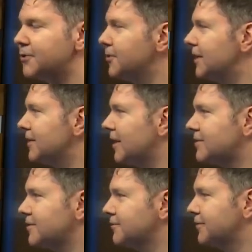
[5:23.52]
and
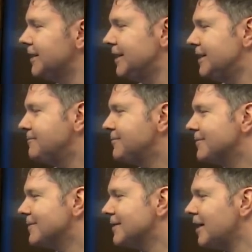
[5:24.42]
lots of
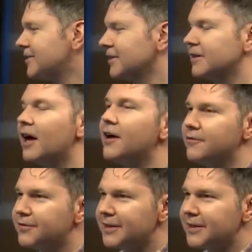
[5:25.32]
love